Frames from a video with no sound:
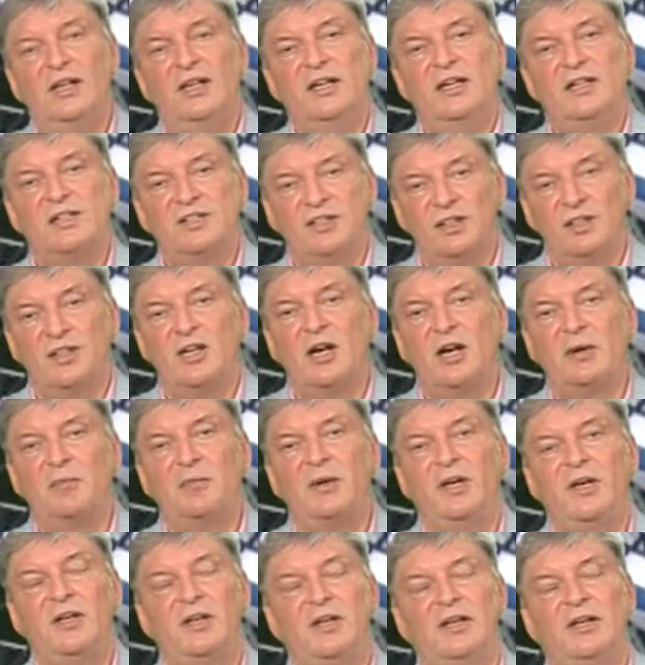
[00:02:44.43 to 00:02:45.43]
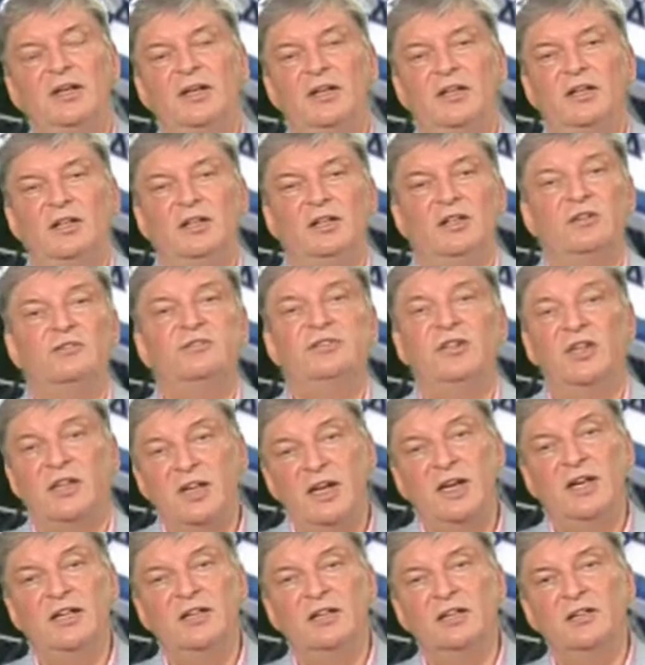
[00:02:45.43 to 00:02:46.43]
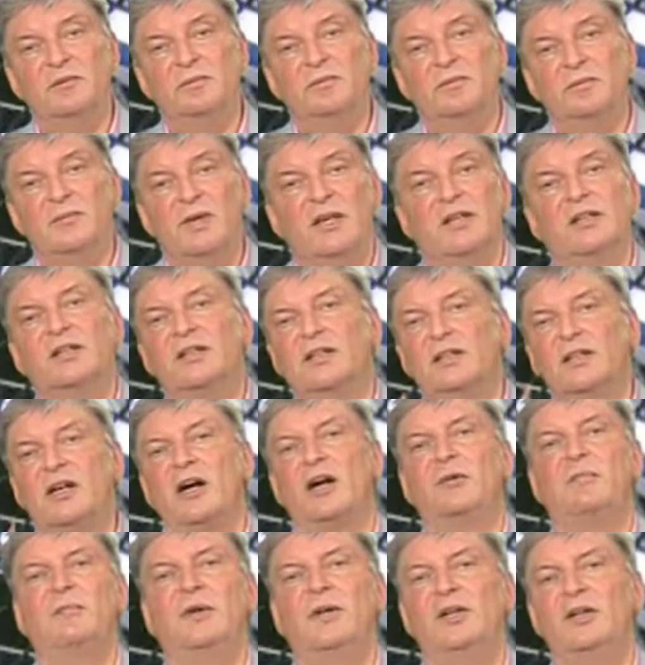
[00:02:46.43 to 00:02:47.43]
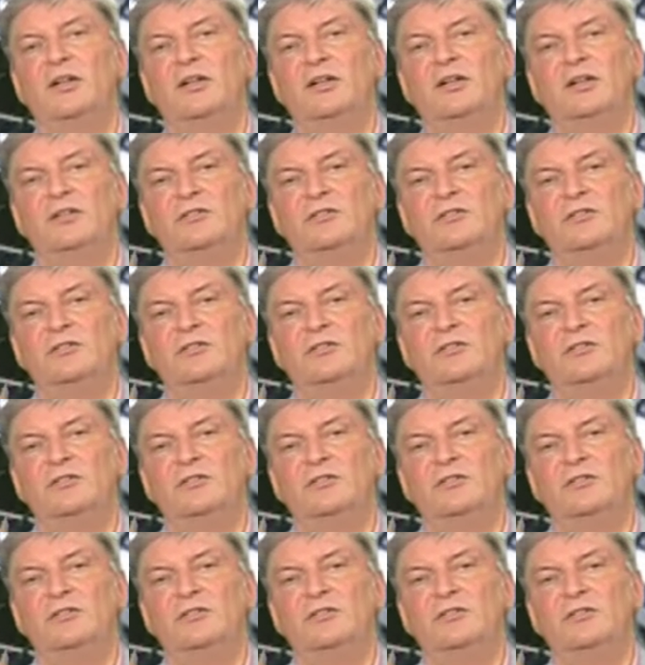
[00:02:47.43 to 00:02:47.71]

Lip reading: is the coming of the kingdom and the coming